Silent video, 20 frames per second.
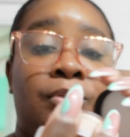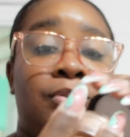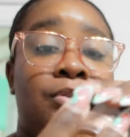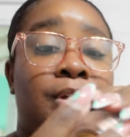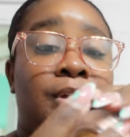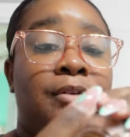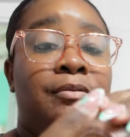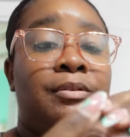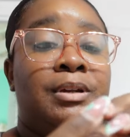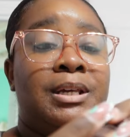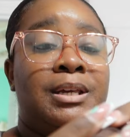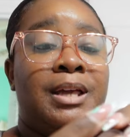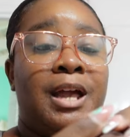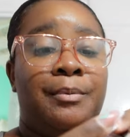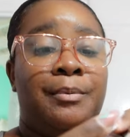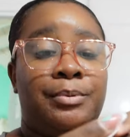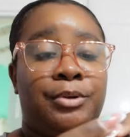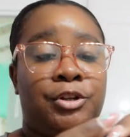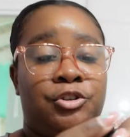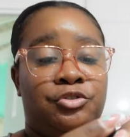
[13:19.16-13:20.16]
I really
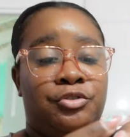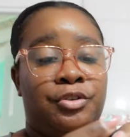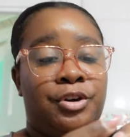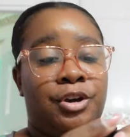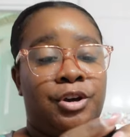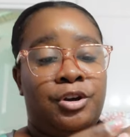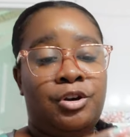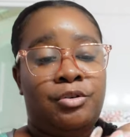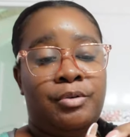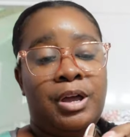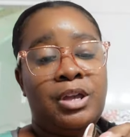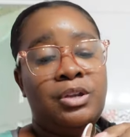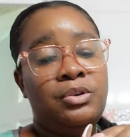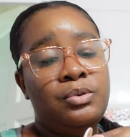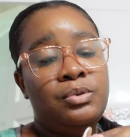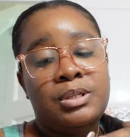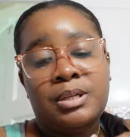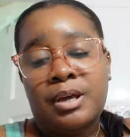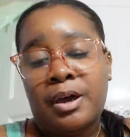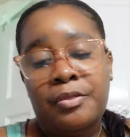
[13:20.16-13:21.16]
can't wait for it. Oh, I
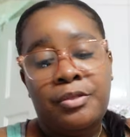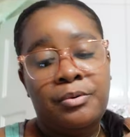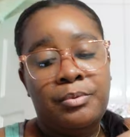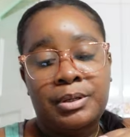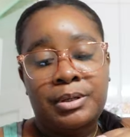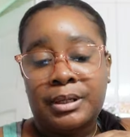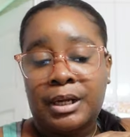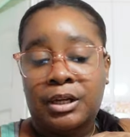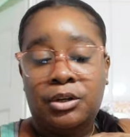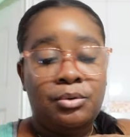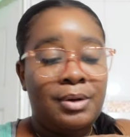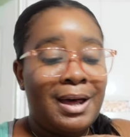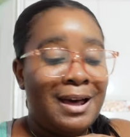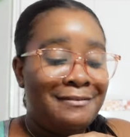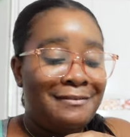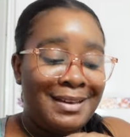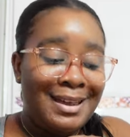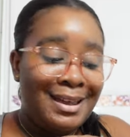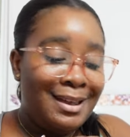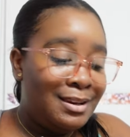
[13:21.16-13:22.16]
use the other one. I don't
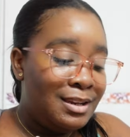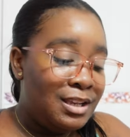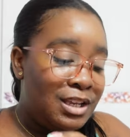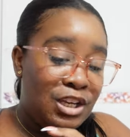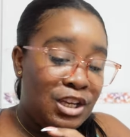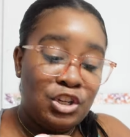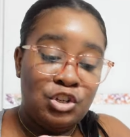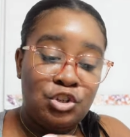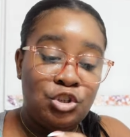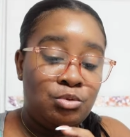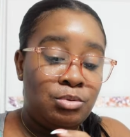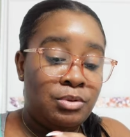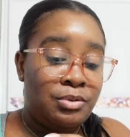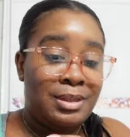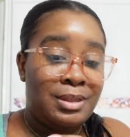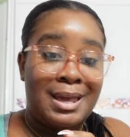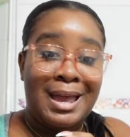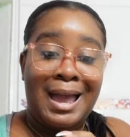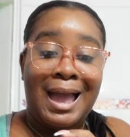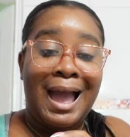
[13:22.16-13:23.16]
have any issues with
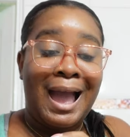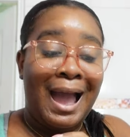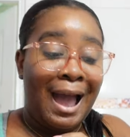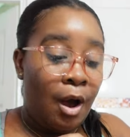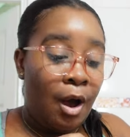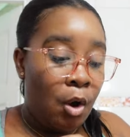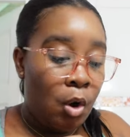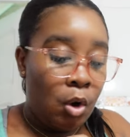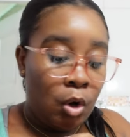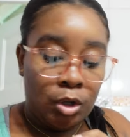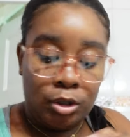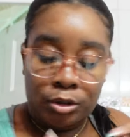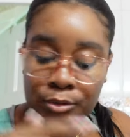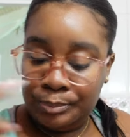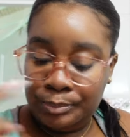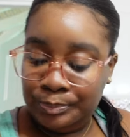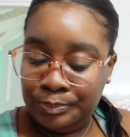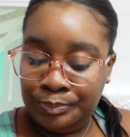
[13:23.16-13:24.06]
it at all.